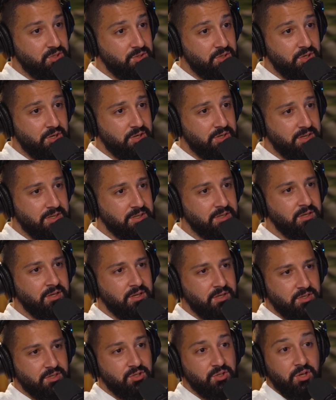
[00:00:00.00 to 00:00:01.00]
and you're learning,
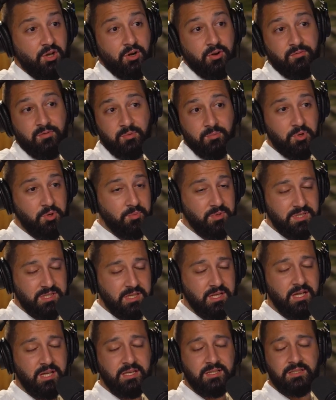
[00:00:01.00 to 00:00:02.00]
you learn from your
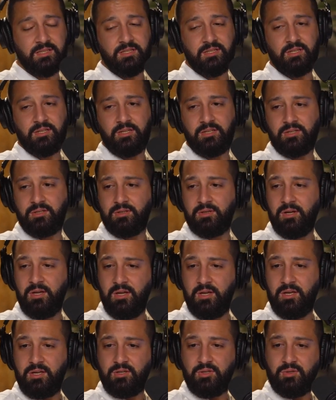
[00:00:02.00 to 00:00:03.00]
mistakes and
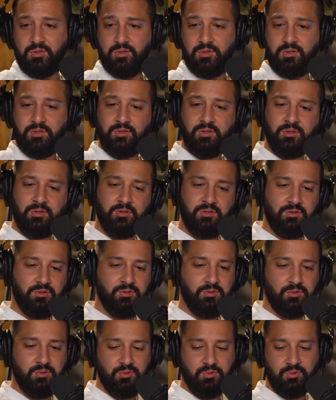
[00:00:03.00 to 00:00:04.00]

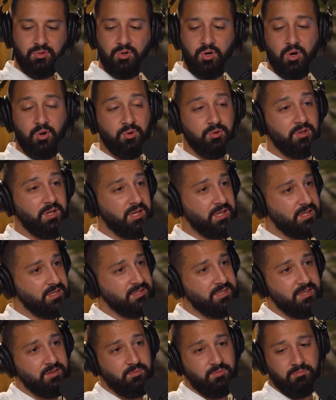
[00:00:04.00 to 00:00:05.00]
you go, like
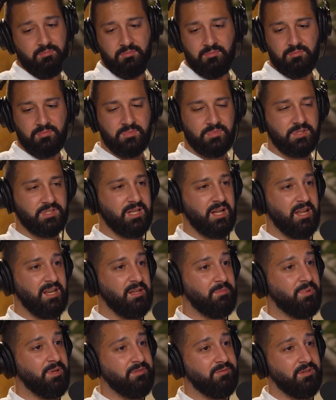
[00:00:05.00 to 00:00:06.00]
I said,
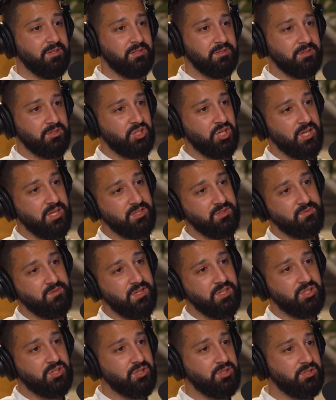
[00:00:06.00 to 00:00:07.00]
slightly pivot, change
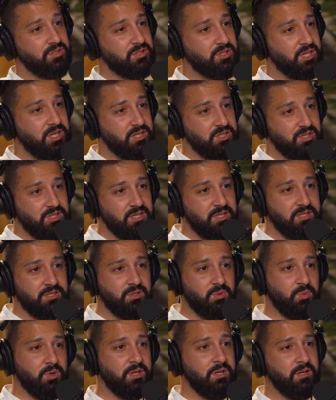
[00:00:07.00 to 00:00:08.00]
features, change
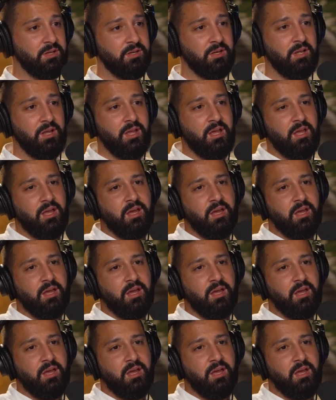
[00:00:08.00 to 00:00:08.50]
this or whatnot.